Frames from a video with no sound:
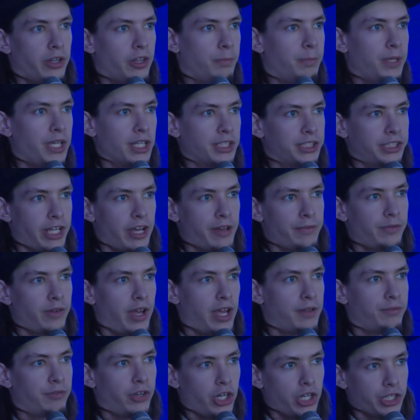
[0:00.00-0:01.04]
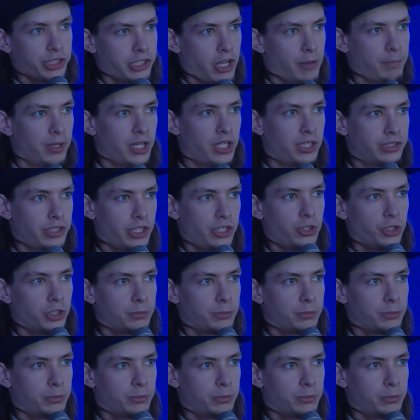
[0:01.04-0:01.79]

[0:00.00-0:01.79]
the PSF and various companies that use